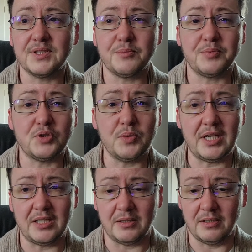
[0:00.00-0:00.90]
So
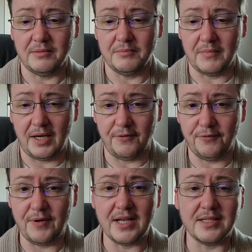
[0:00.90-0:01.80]
between my
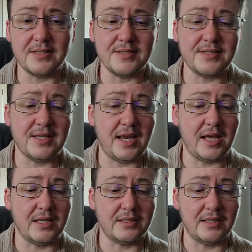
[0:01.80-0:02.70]
friends
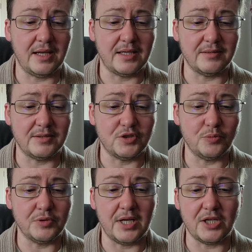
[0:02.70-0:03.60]
and and
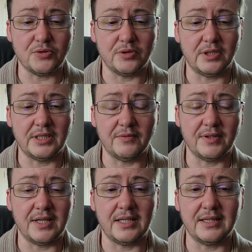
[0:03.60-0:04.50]
Supernatural and
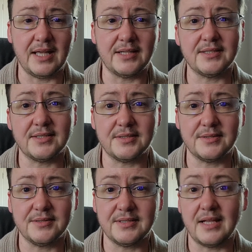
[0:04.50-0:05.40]
everything,
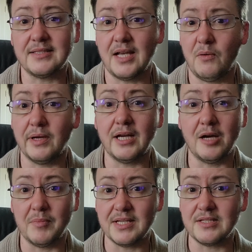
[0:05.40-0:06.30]
that's that's how I
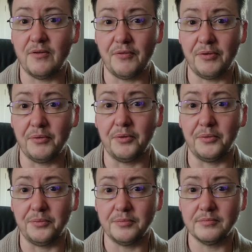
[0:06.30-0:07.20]
got myself
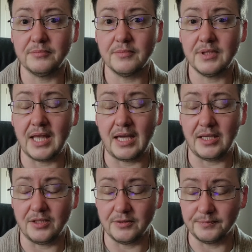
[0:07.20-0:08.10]
through
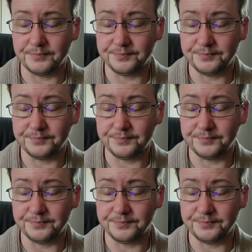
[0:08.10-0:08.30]
that year.